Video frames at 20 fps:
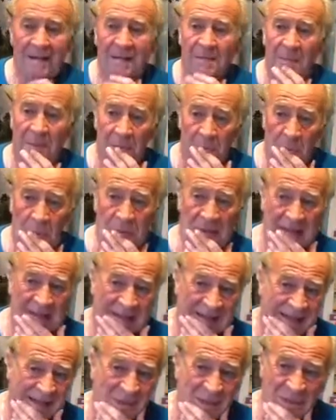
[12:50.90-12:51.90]
But we'll
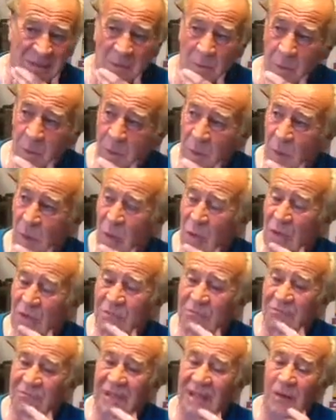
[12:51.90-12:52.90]
certainly, I don't think we'll walk.
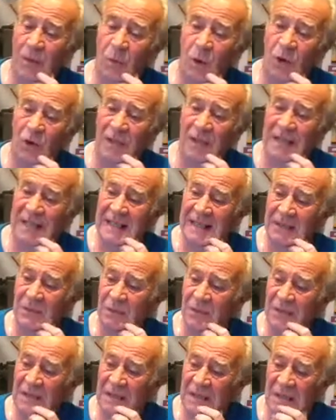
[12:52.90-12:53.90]
We got to walk today. I
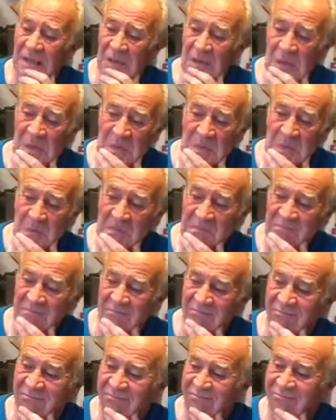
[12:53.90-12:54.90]
don't think so.
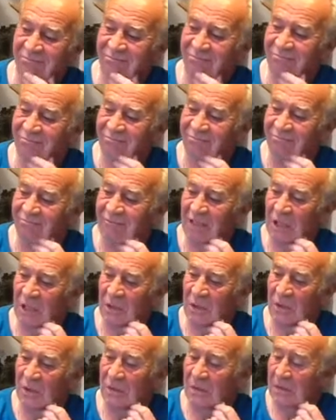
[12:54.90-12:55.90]

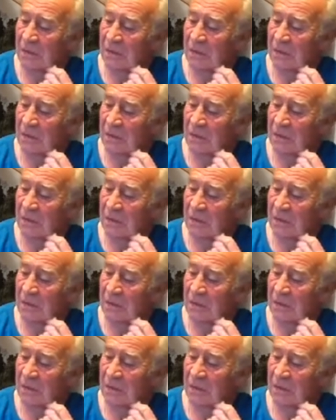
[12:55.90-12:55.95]
No.